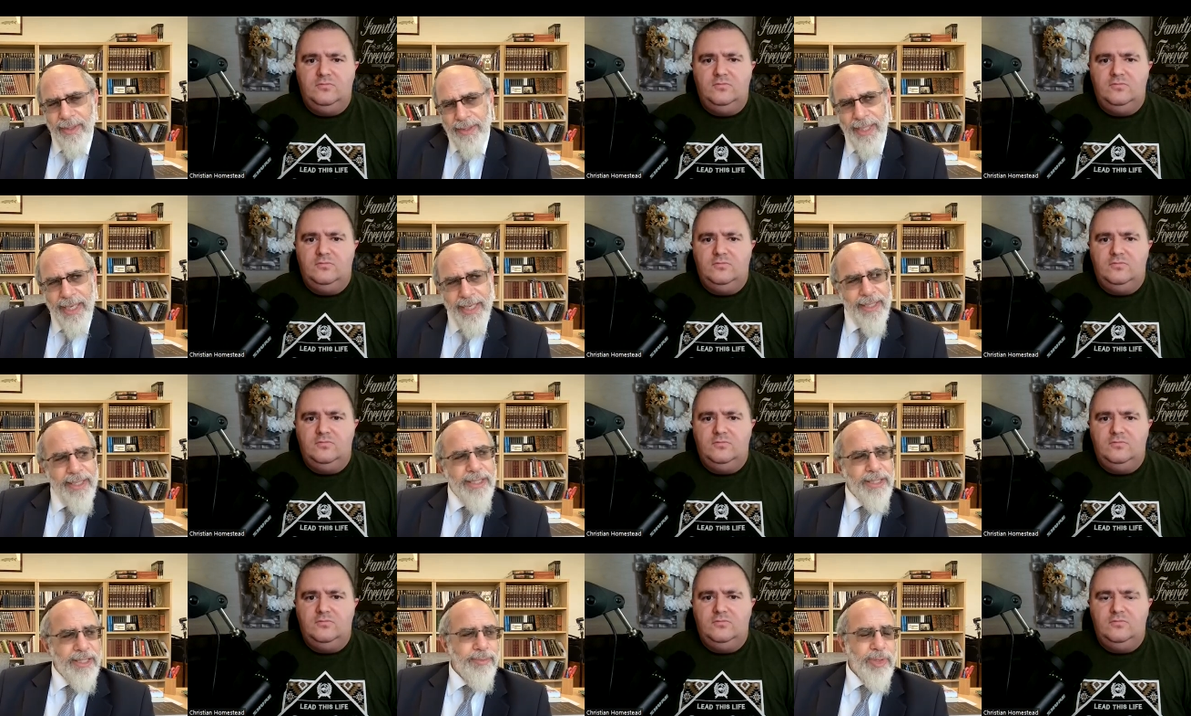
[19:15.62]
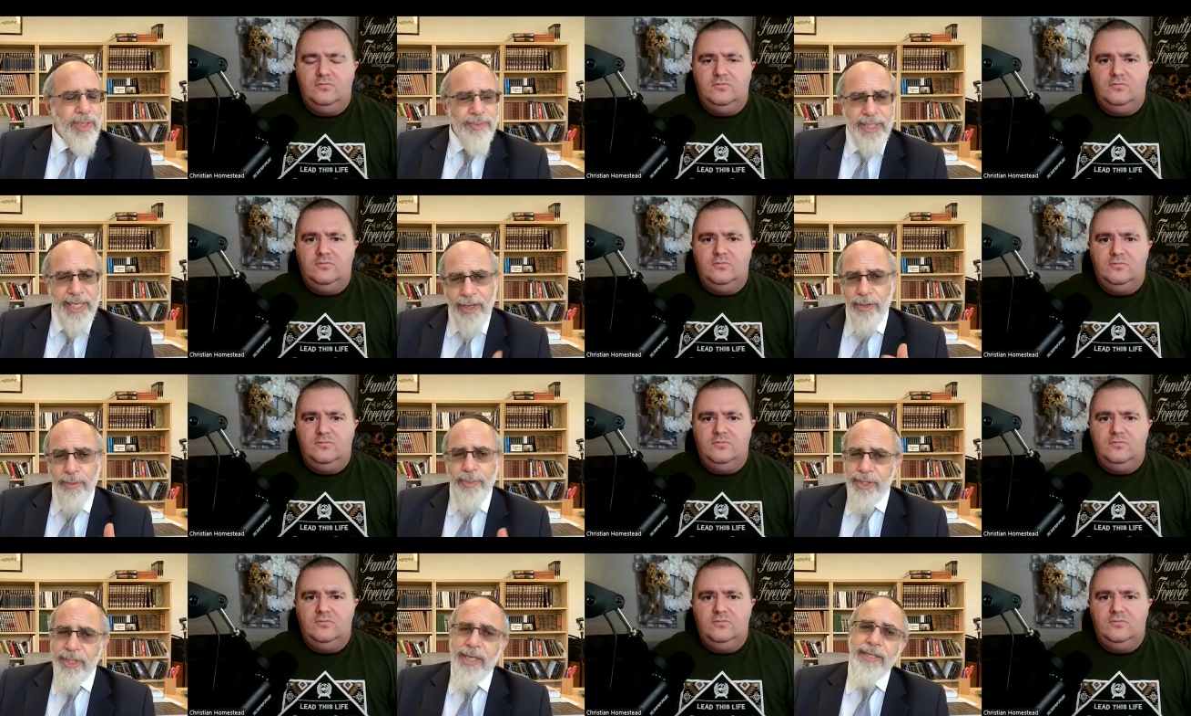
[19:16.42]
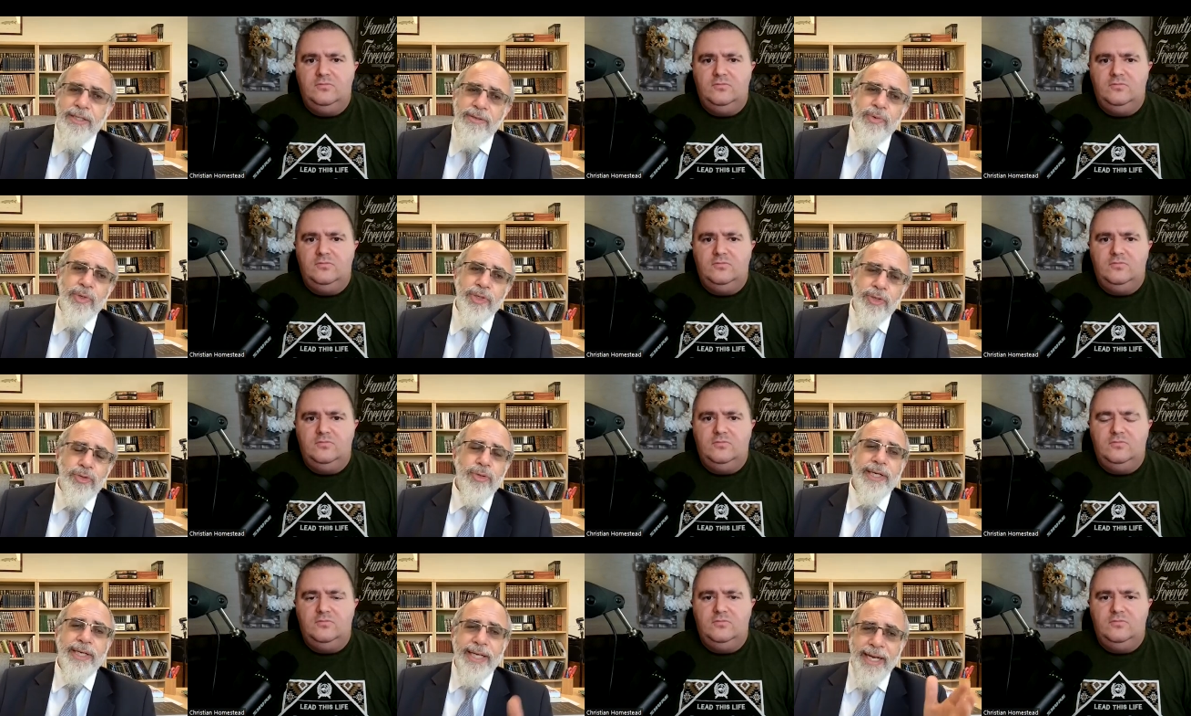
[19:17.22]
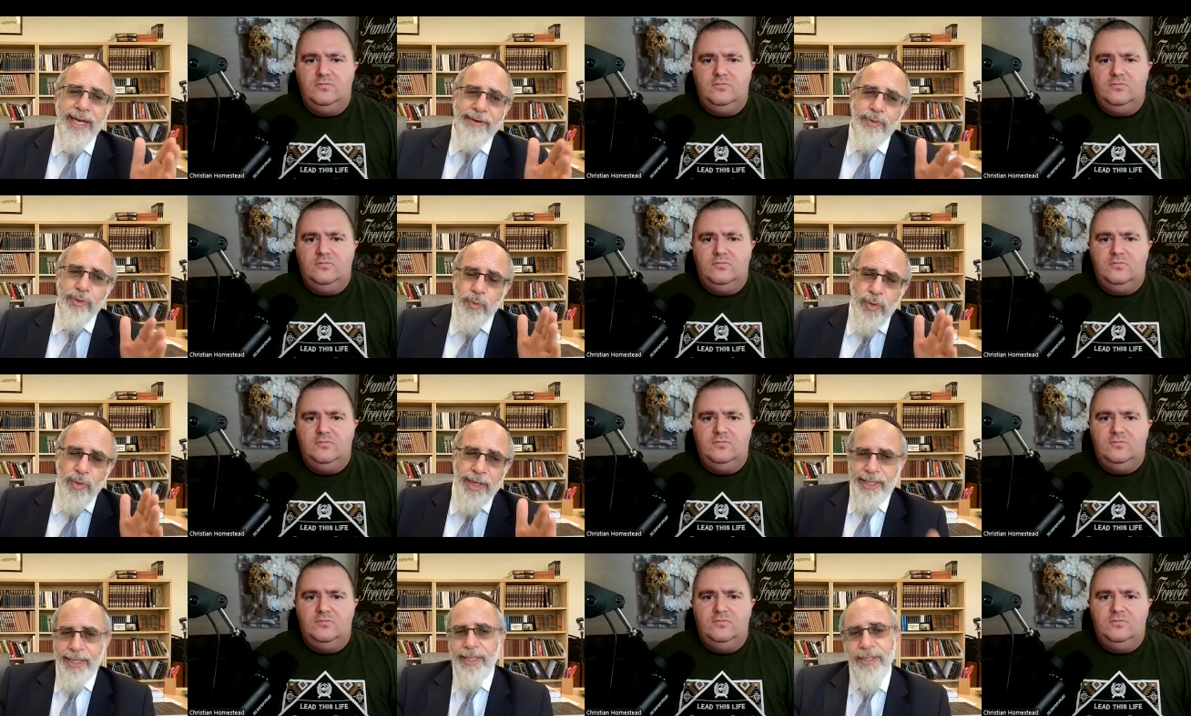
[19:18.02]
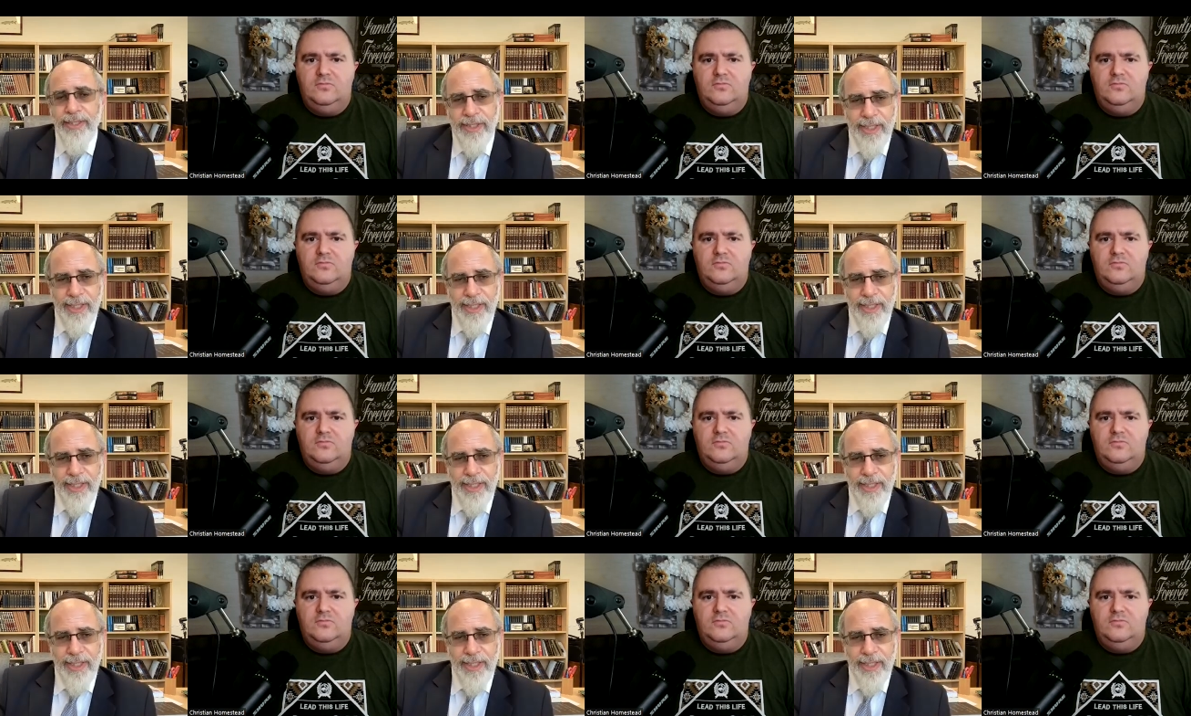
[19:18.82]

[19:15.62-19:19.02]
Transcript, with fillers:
Speaker 1: that is sometimes counterproductive when you're trying to get everyone walking in the